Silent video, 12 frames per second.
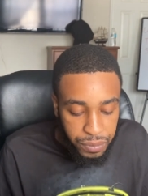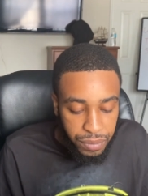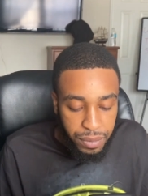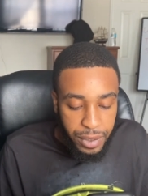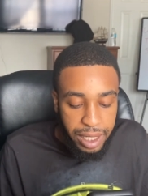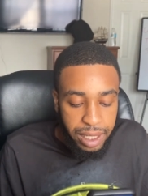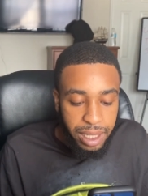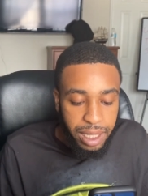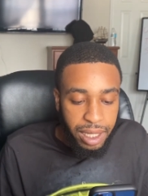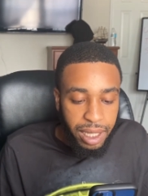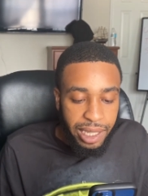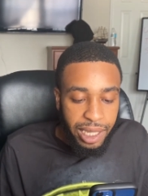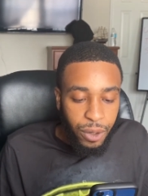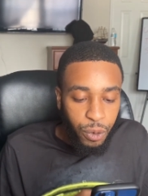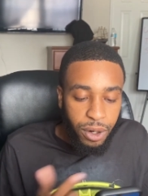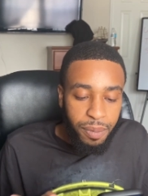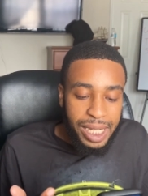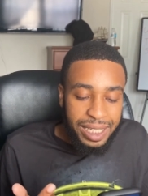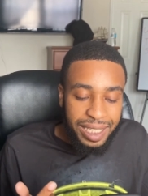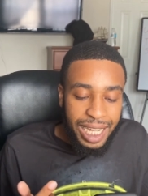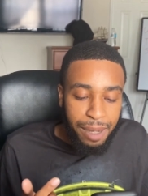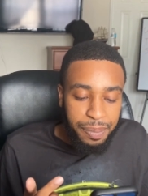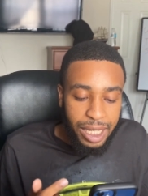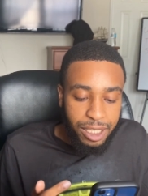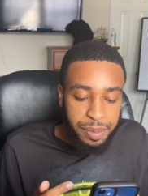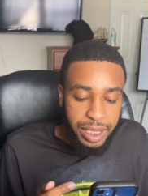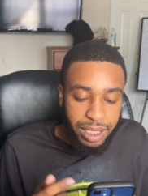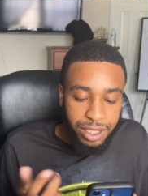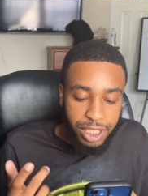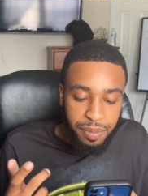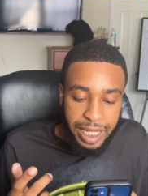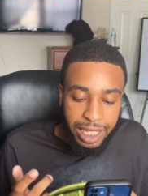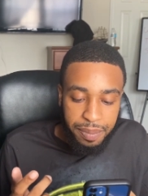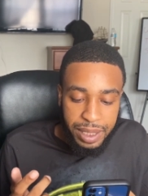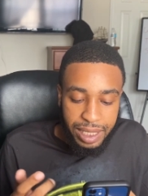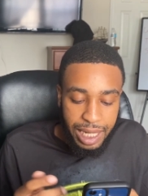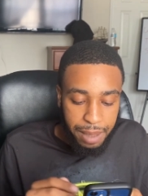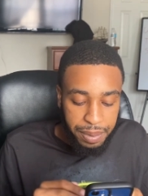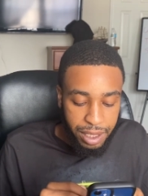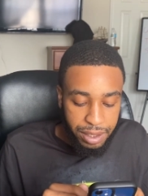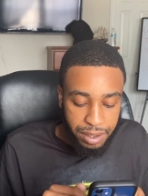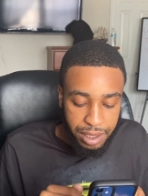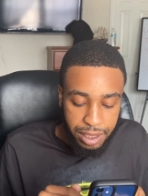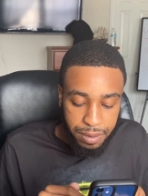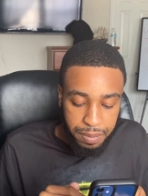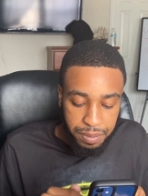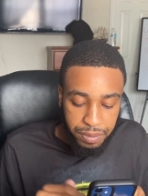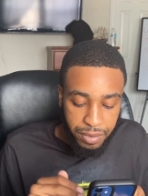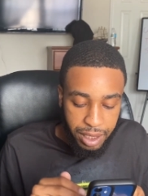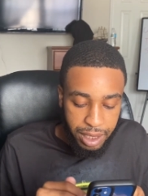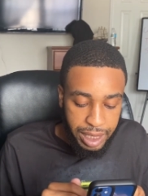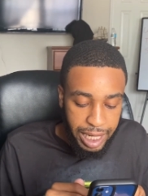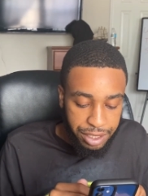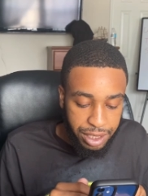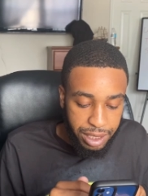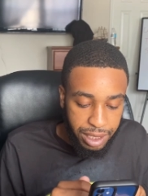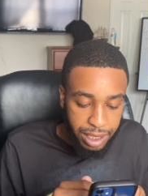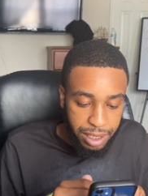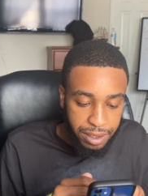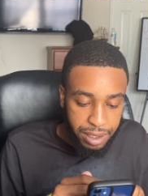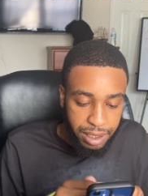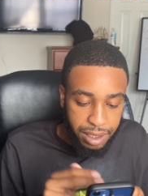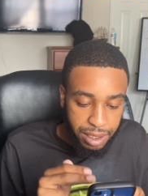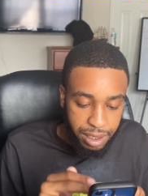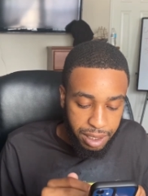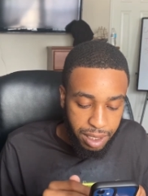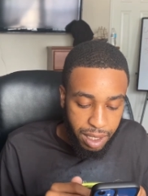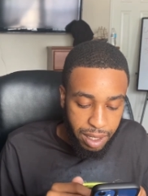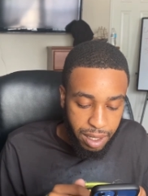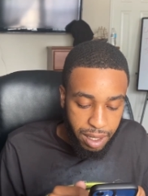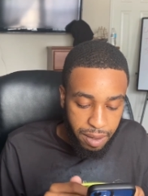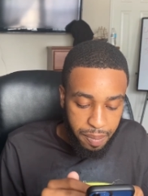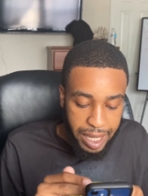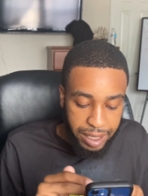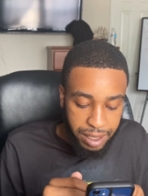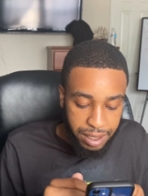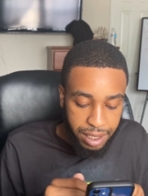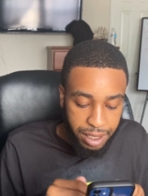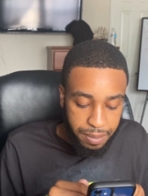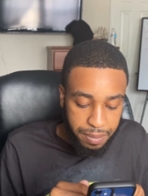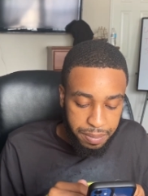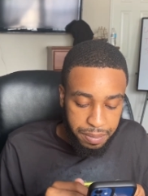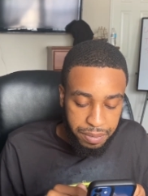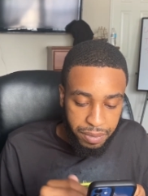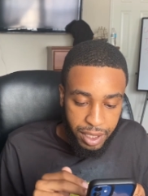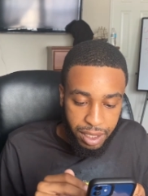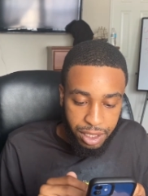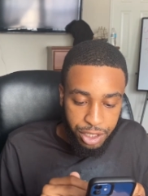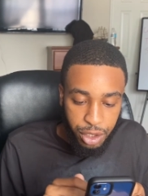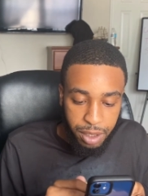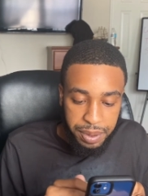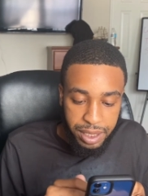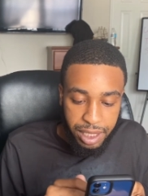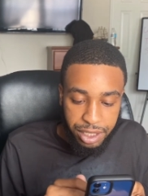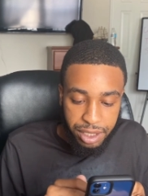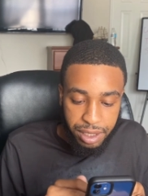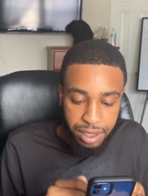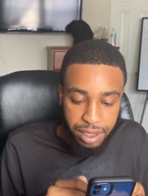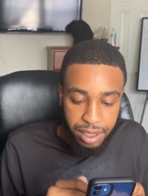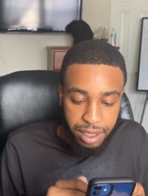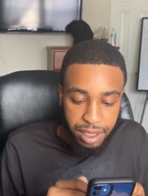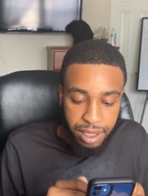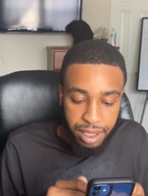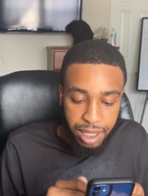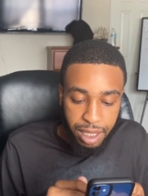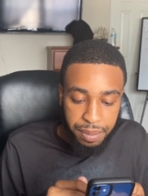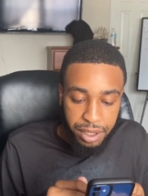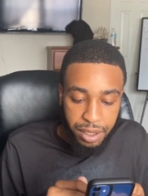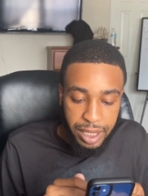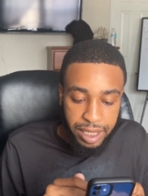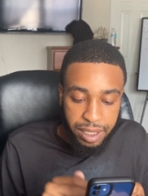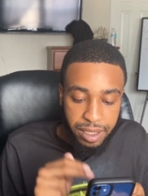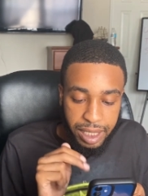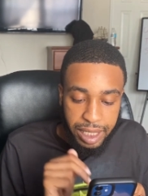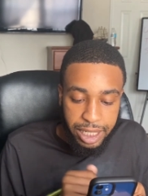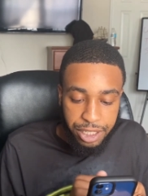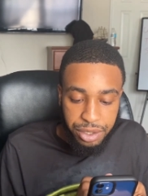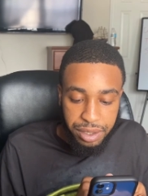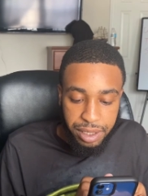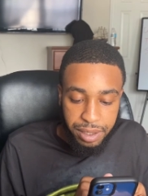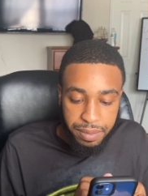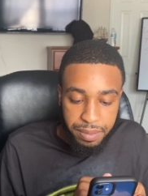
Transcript: Okay? Where would my stop loss be? Let's just make up a stop loss, okay? Let's actually literally make this up. Short position, I'll put it right there at the entry.